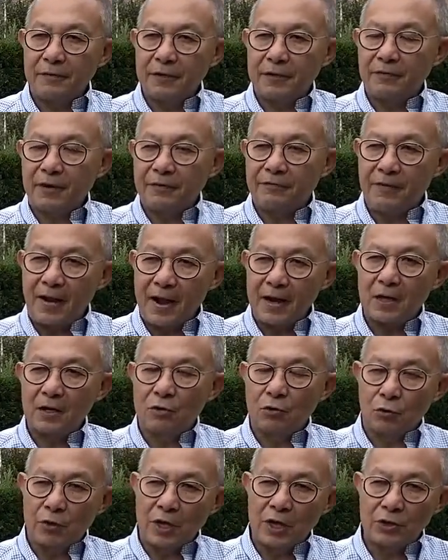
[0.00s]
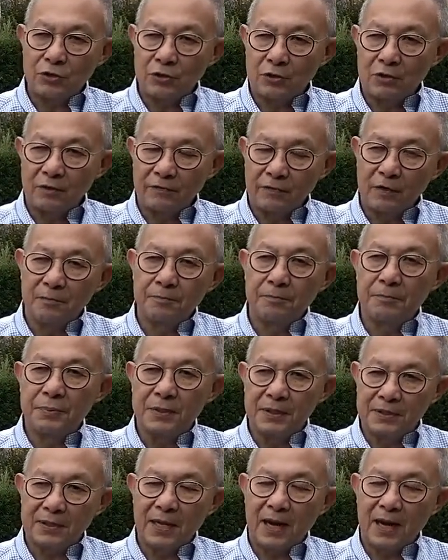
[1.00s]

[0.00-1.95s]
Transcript: If I find a location of a bird